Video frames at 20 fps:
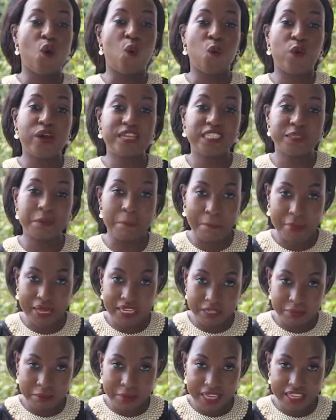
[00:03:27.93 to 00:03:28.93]
want
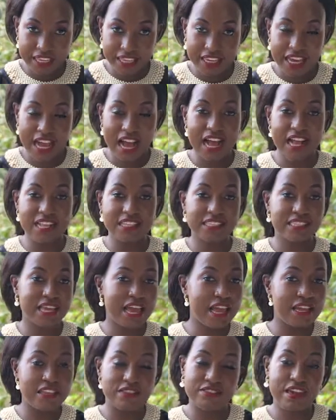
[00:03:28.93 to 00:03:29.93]
money making as
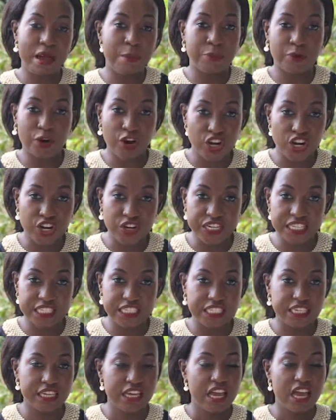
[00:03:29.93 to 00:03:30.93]
their
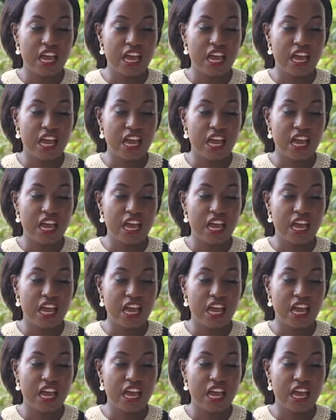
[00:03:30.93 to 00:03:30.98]
priority,